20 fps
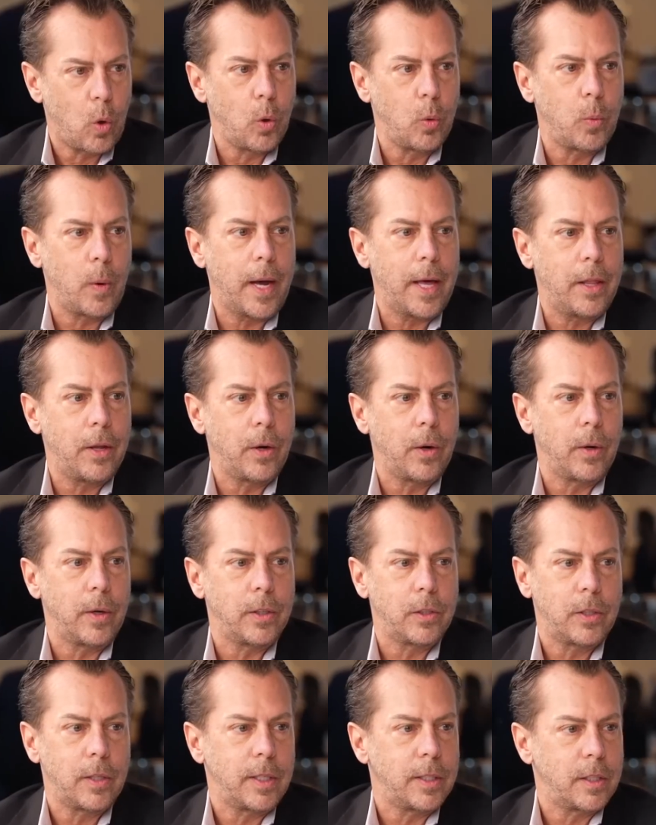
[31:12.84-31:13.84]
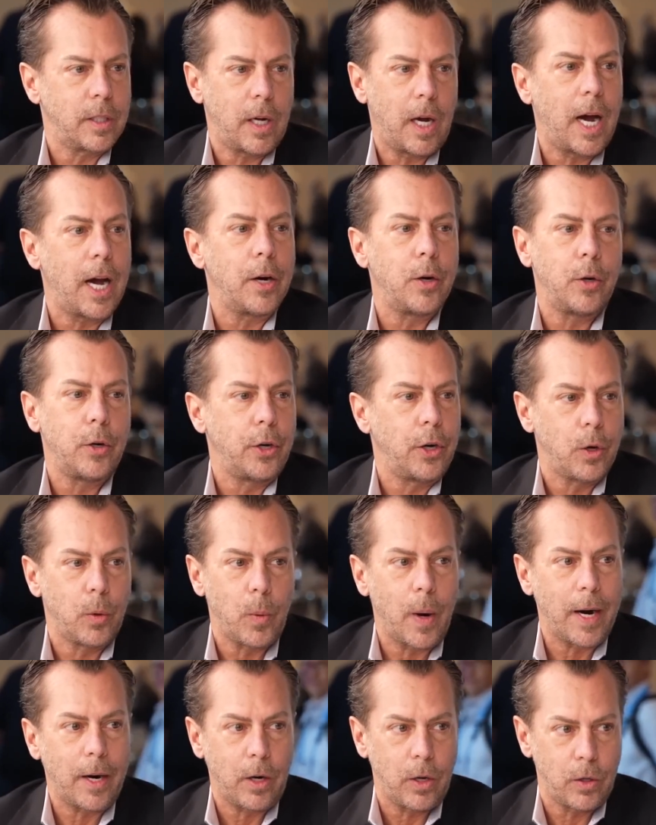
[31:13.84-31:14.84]
cold weather is 100-year
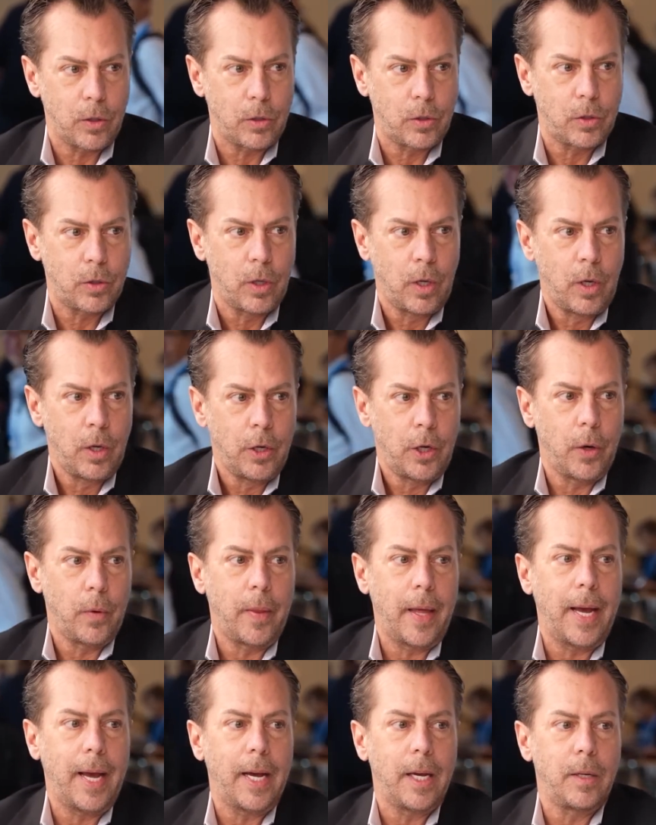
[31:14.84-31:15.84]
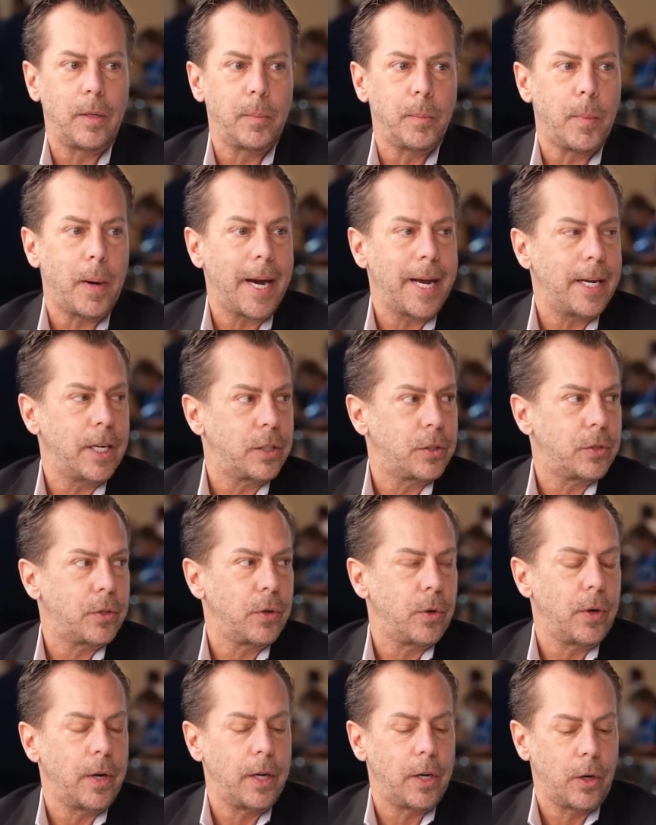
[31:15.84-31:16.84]
records. They had minus
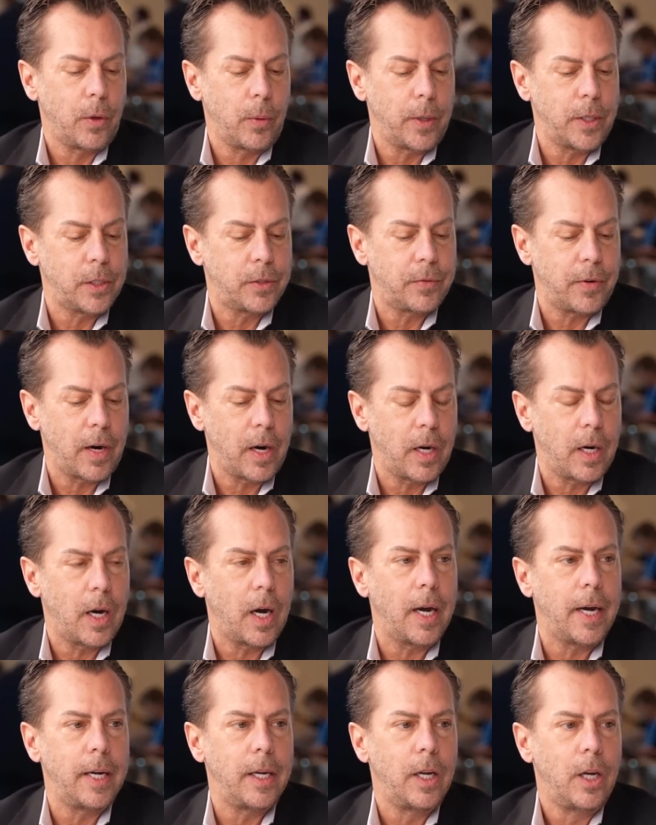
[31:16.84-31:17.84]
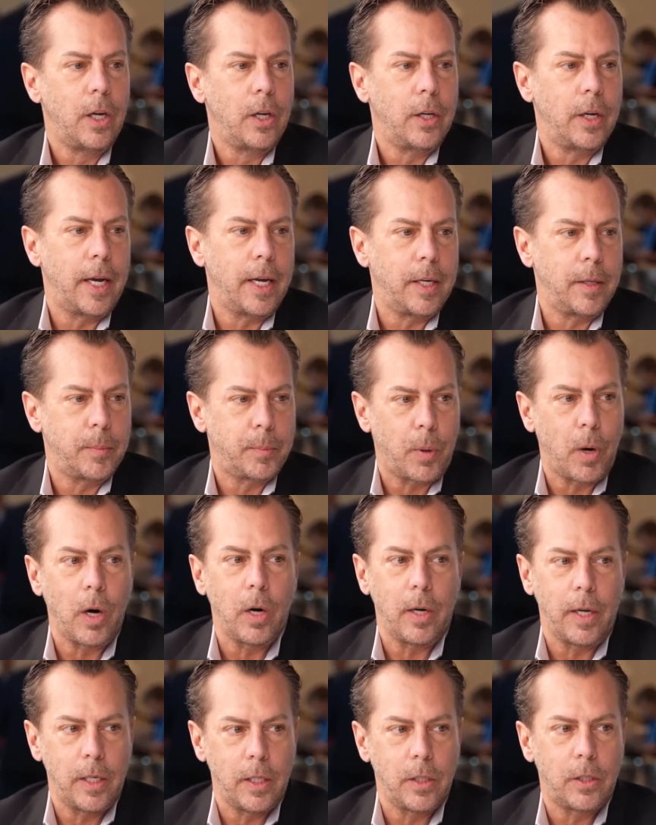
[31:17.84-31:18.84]
30 degrees Fahrenheit
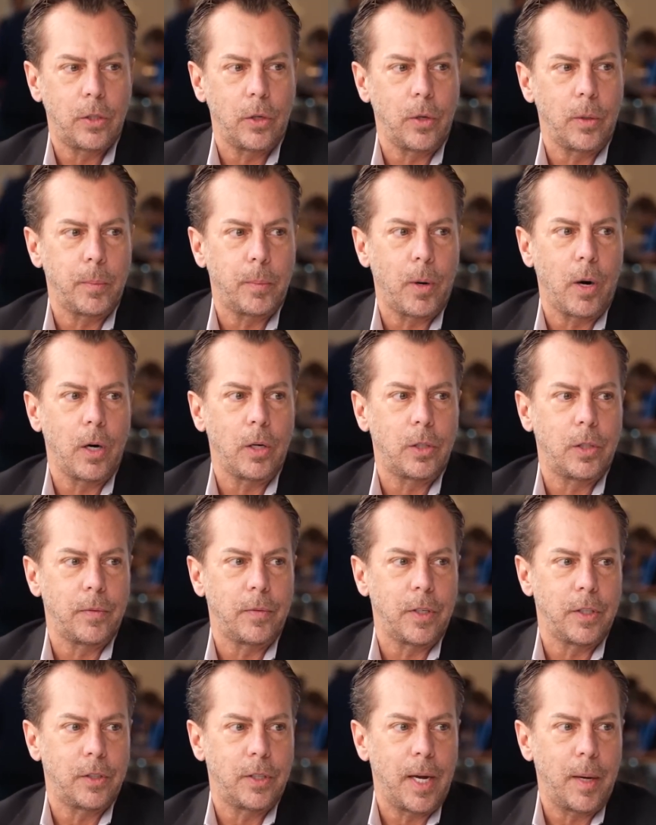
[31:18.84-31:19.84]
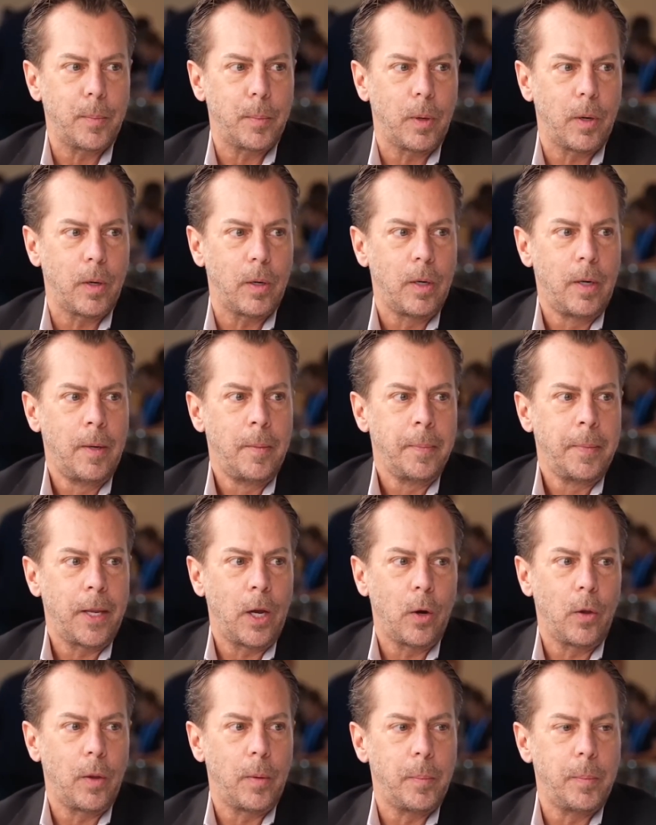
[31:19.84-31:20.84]
in certain parts of December.
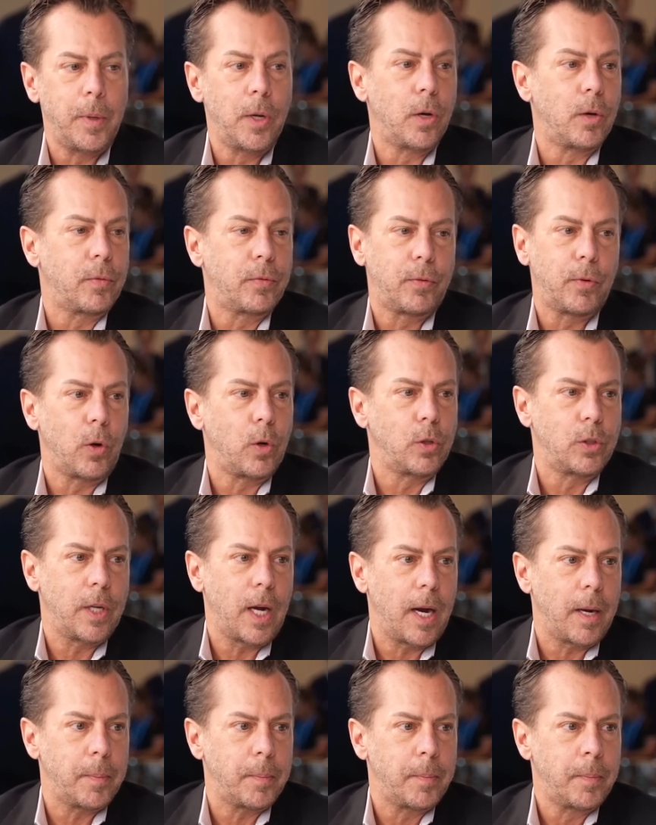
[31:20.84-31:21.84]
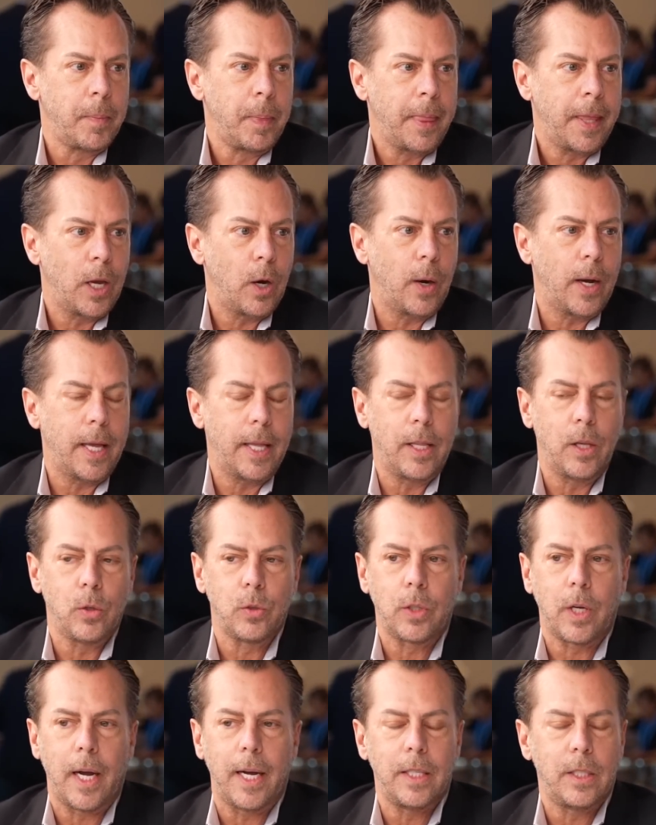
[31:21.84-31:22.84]
The mill froze up. At
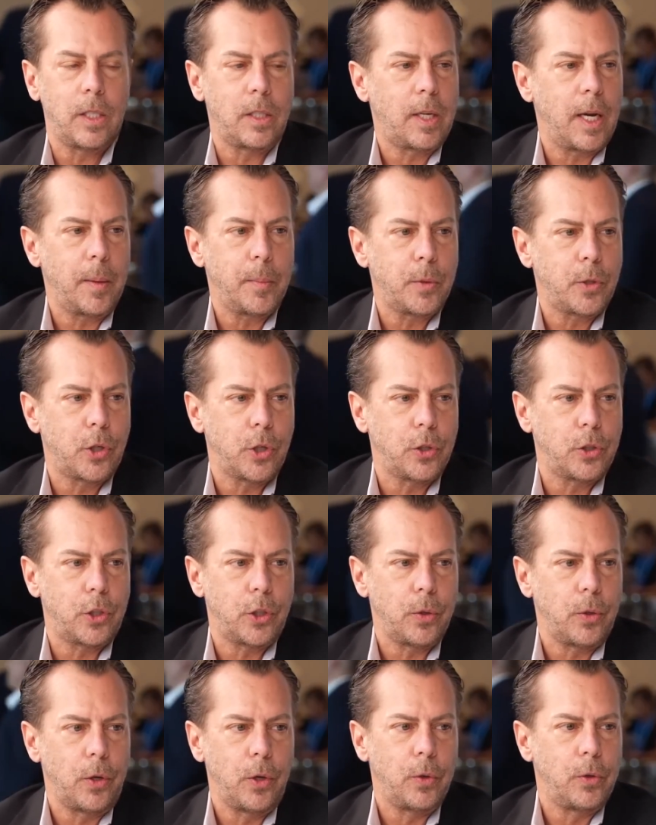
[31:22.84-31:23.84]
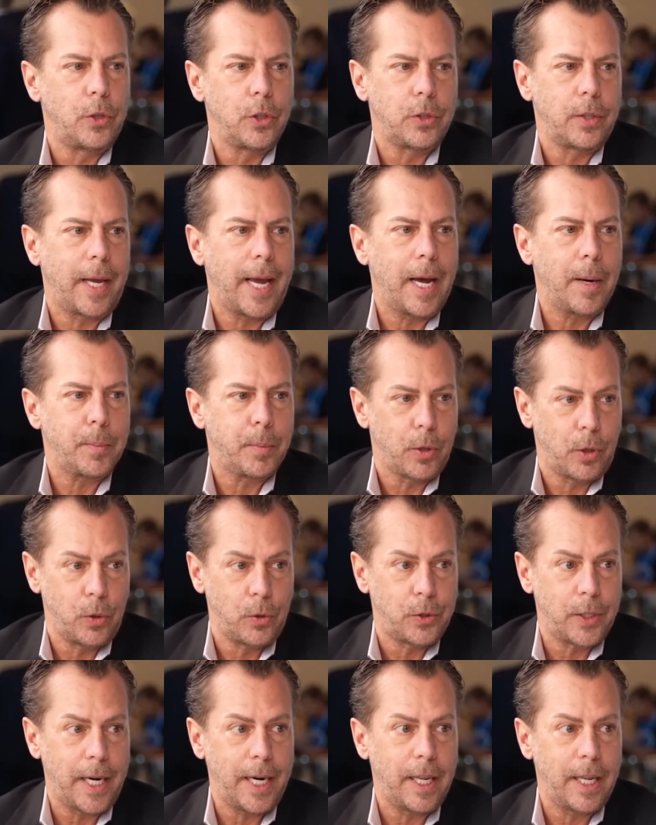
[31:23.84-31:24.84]
those kinds of temperatures, you just can't produce